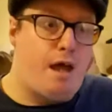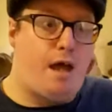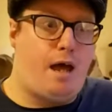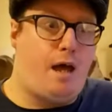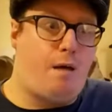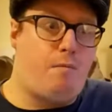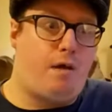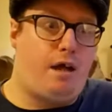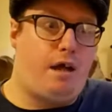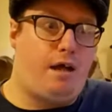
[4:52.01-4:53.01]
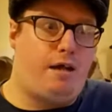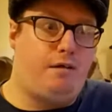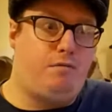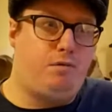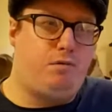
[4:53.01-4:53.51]

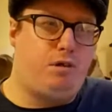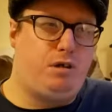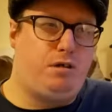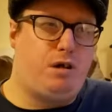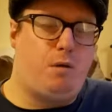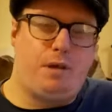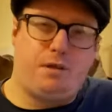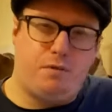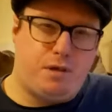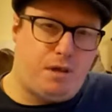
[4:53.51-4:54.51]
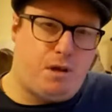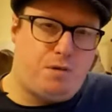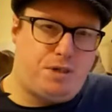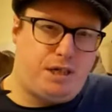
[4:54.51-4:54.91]
And going through the nose,